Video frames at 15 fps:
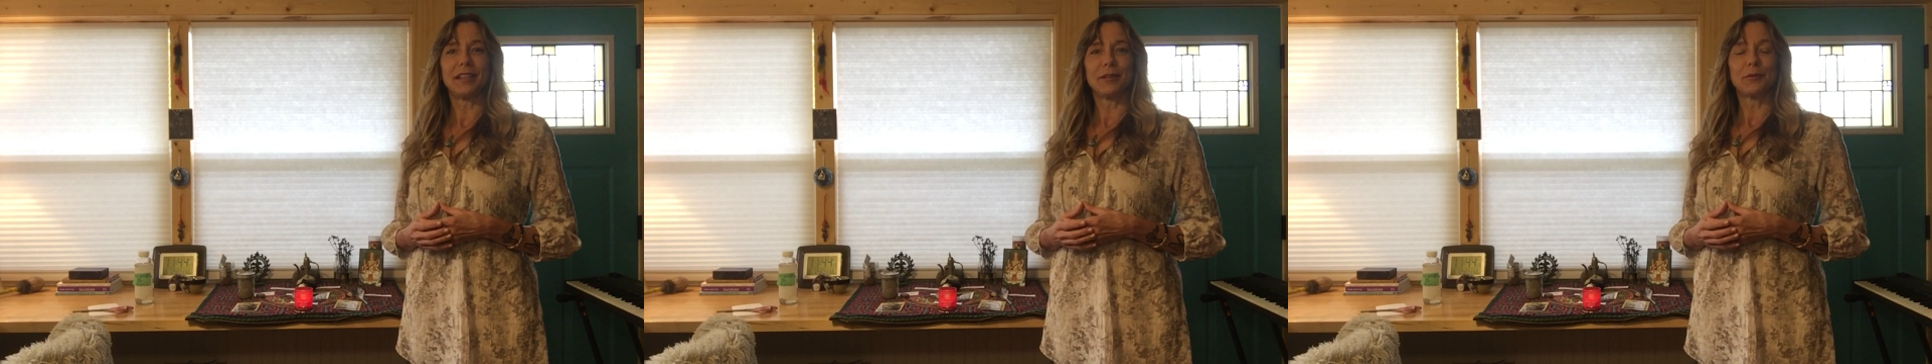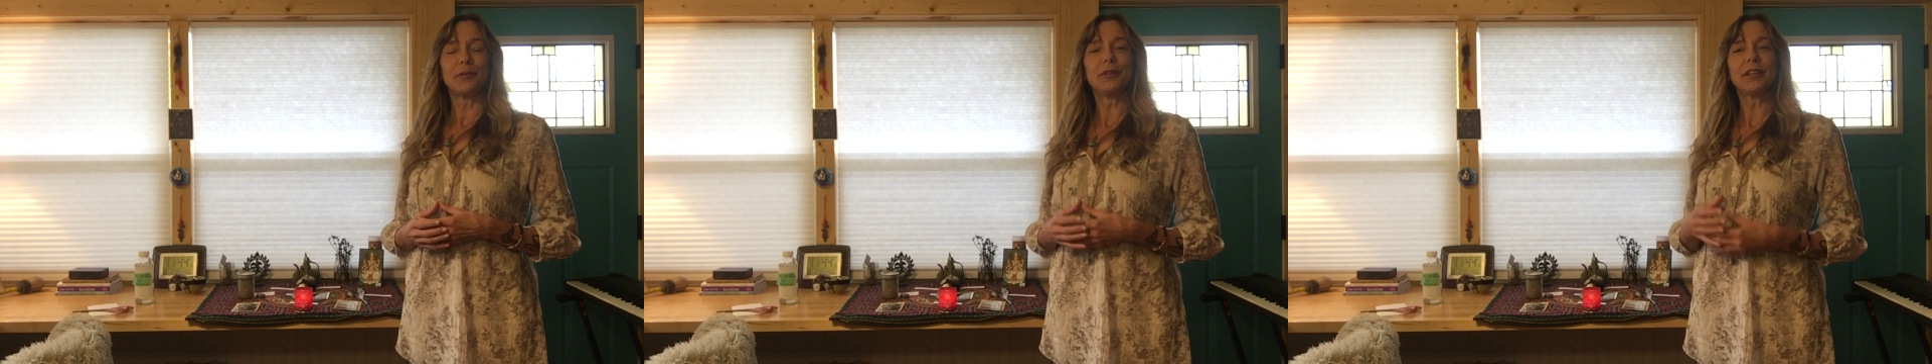
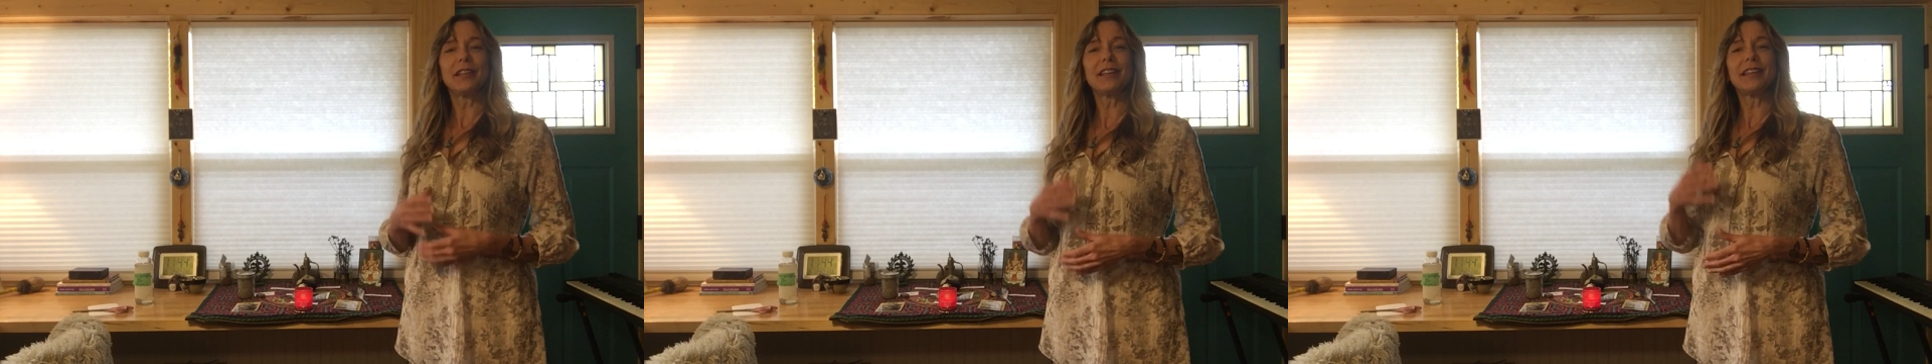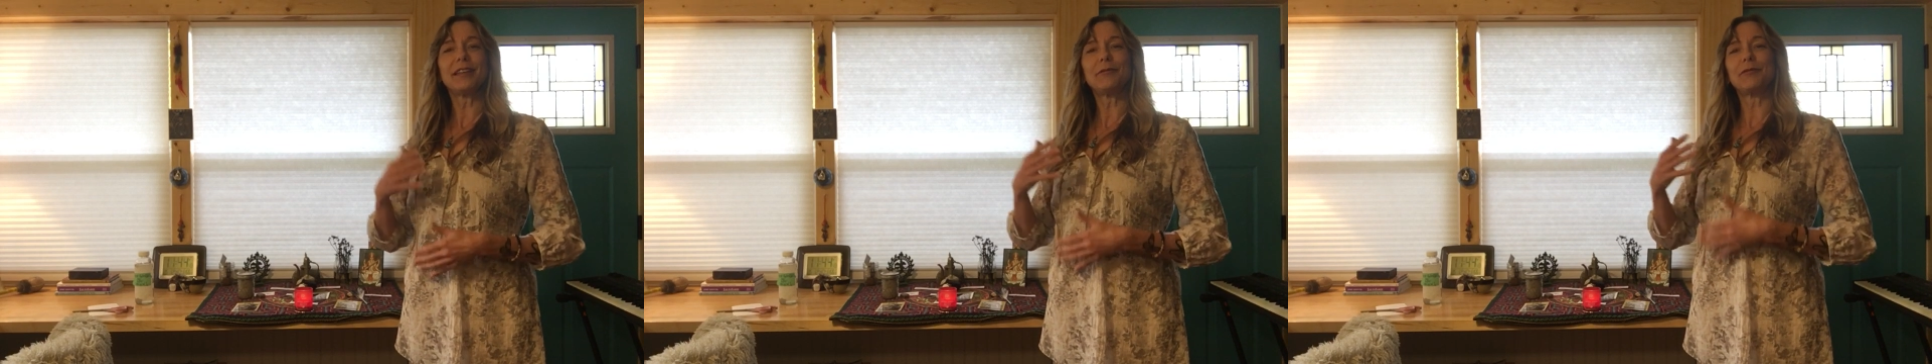
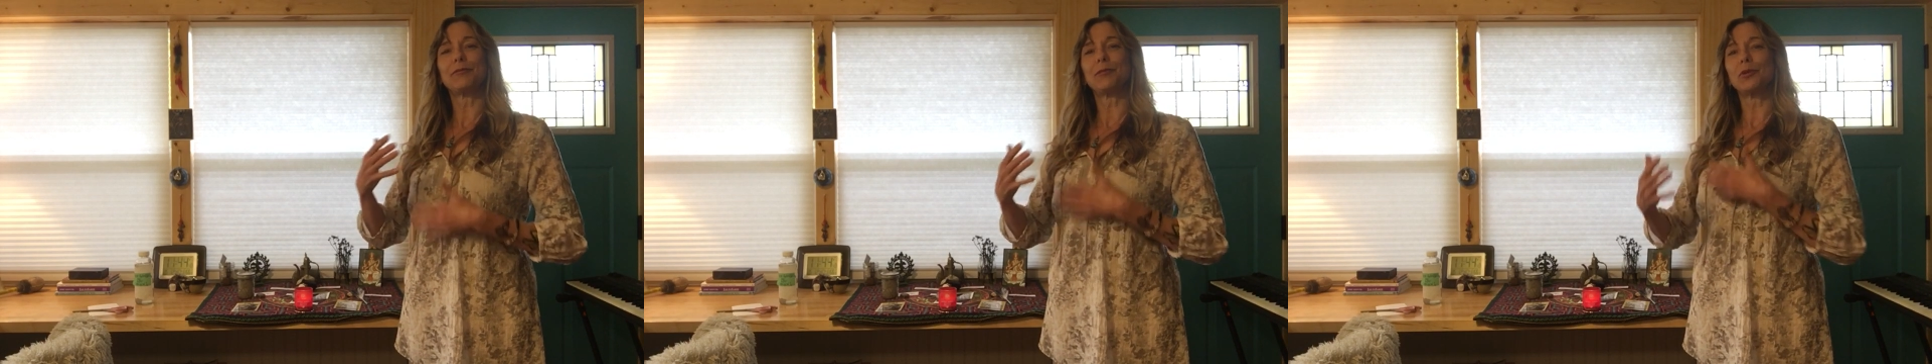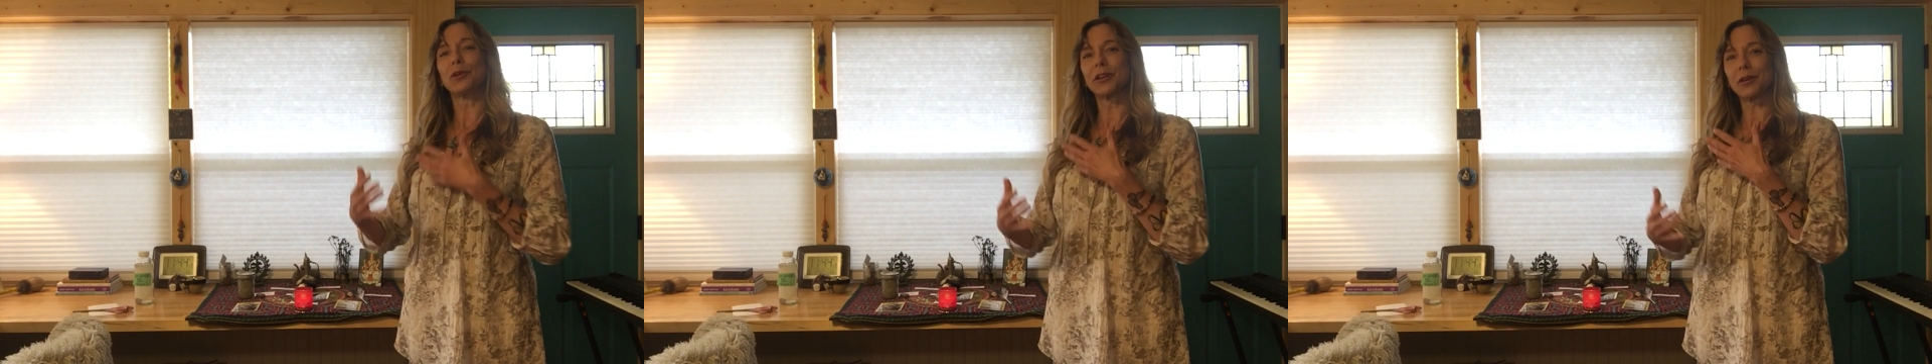really
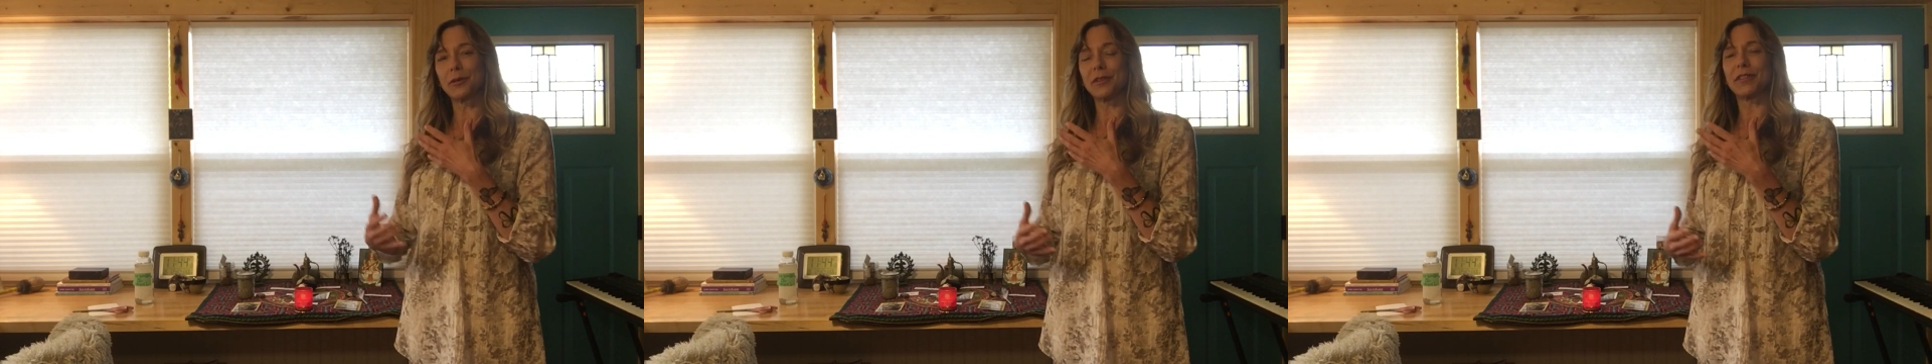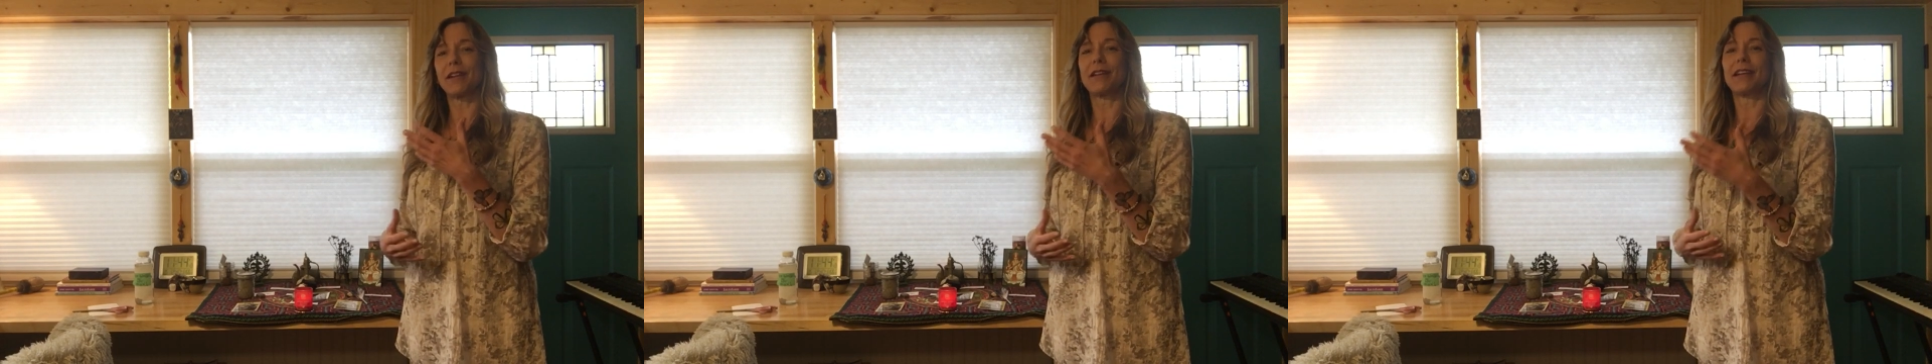work
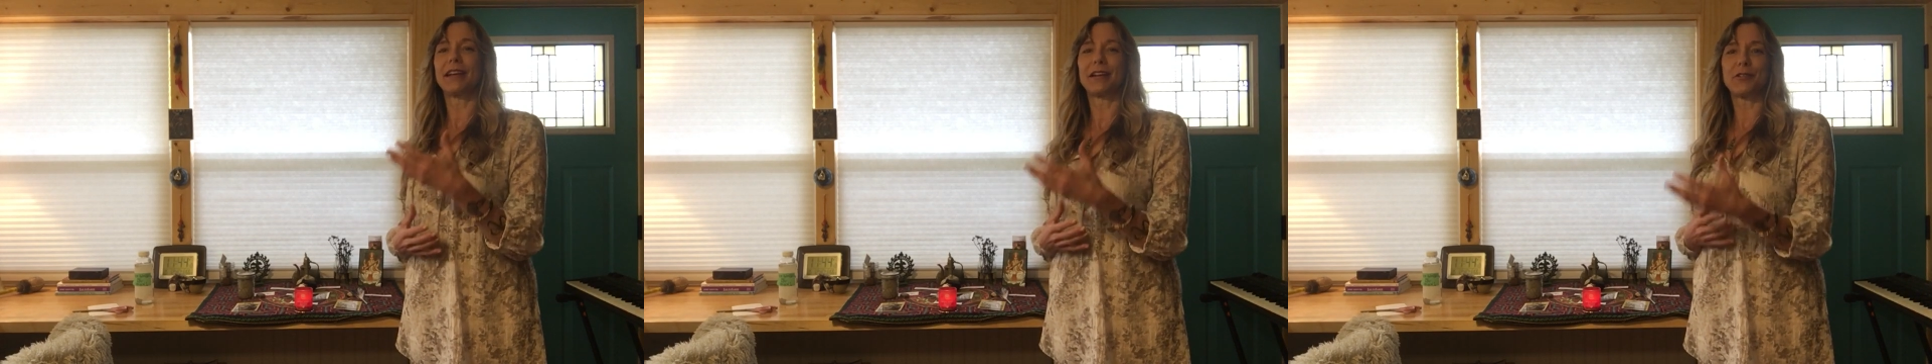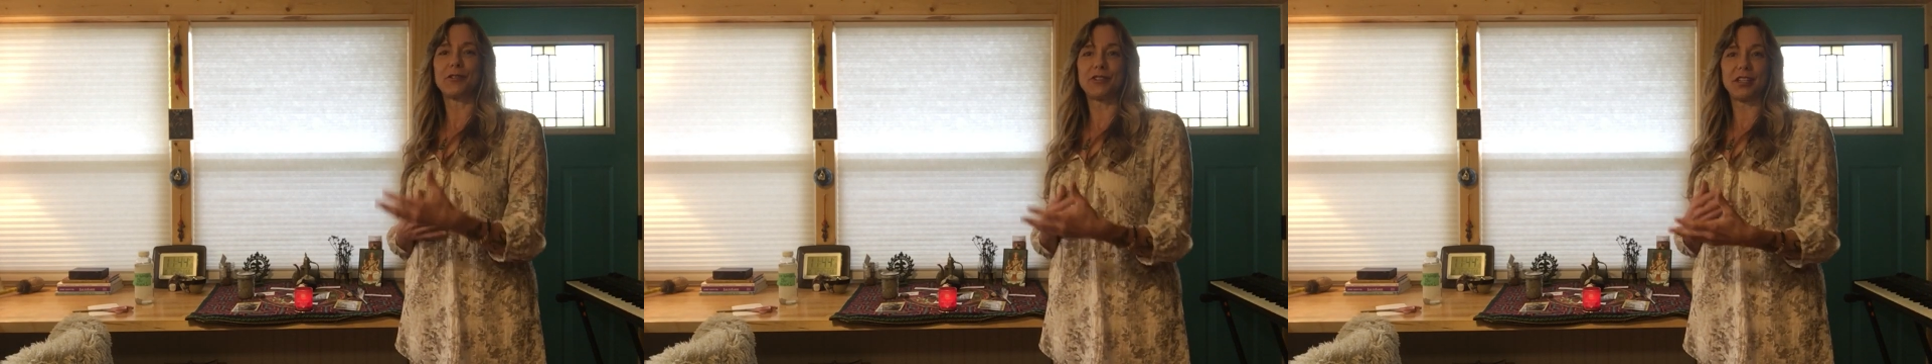with our
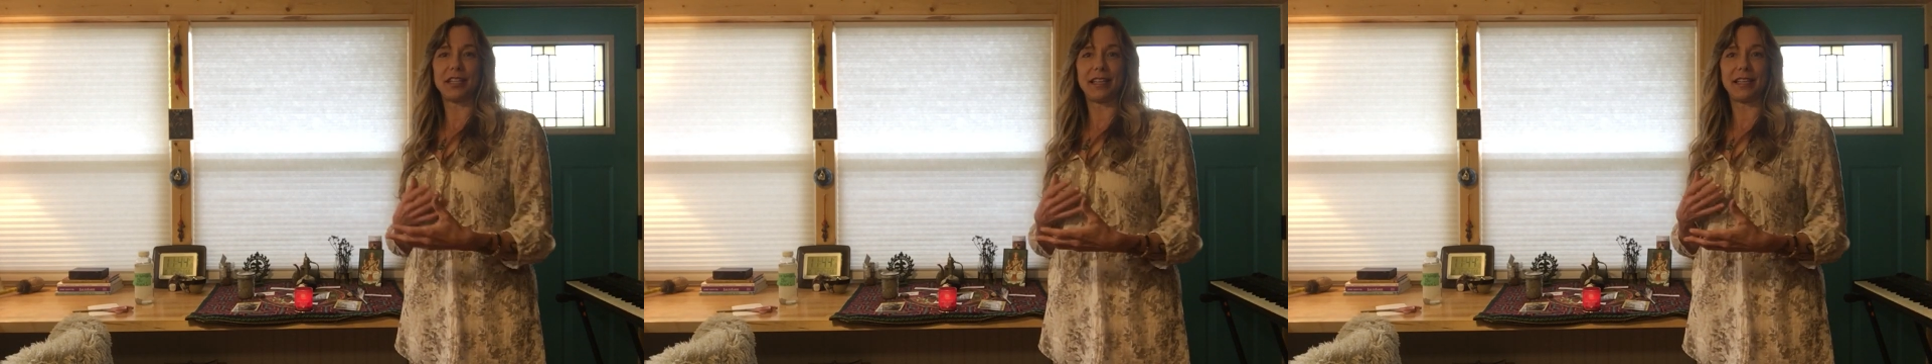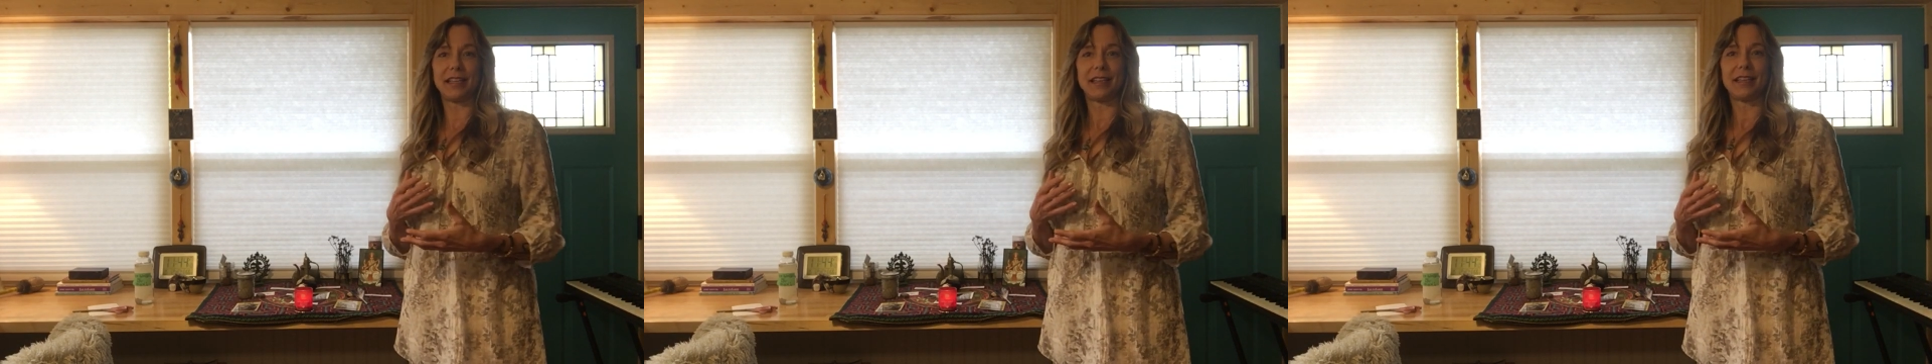
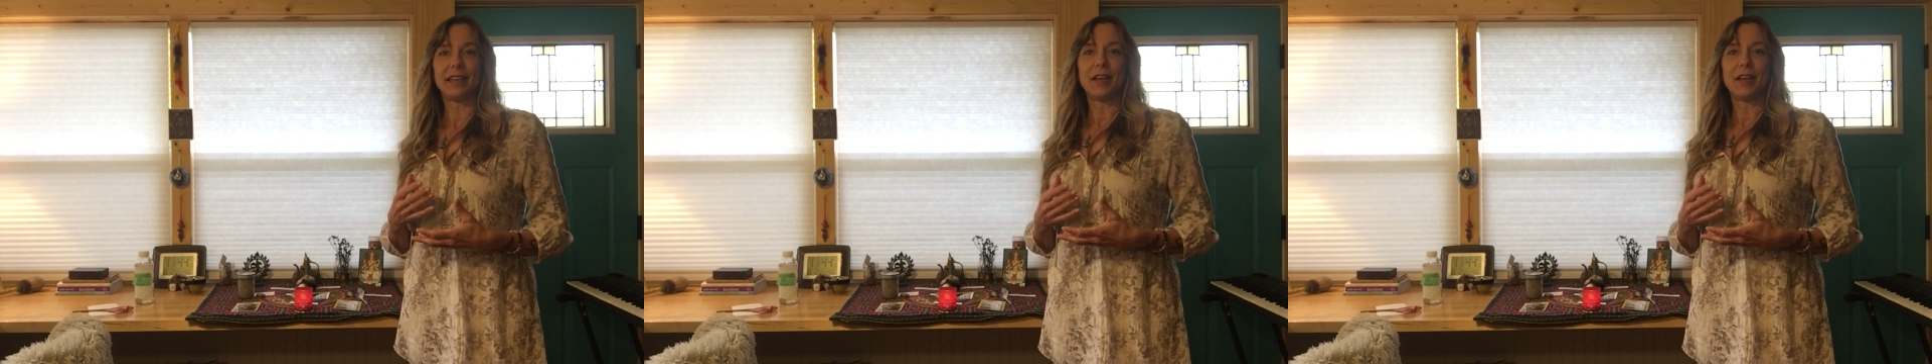energy,